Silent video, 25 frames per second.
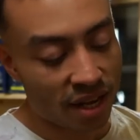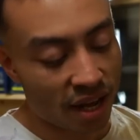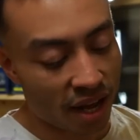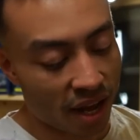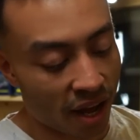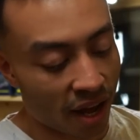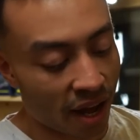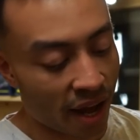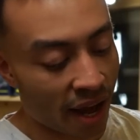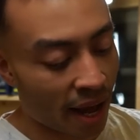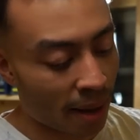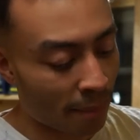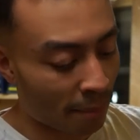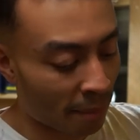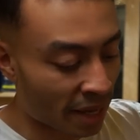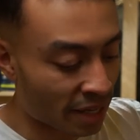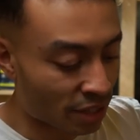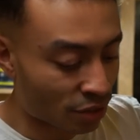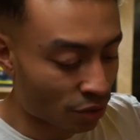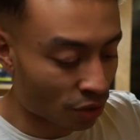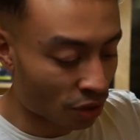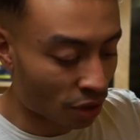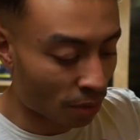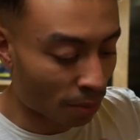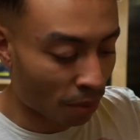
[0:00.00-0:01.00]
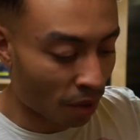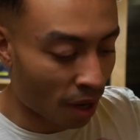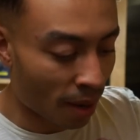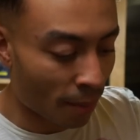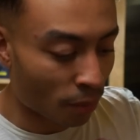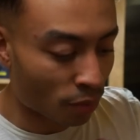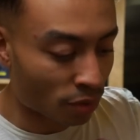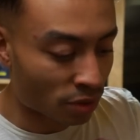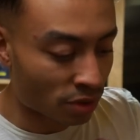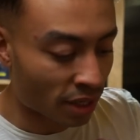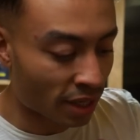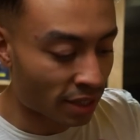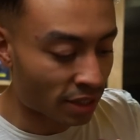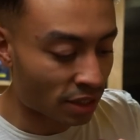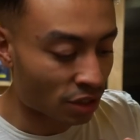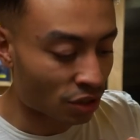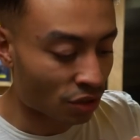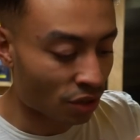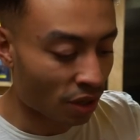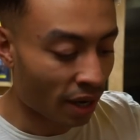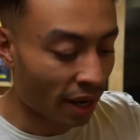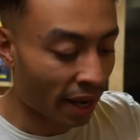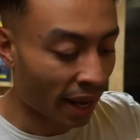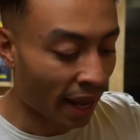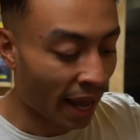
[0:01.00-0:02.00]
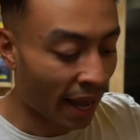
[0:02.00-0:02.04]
and make sure that the primer was nice and dry.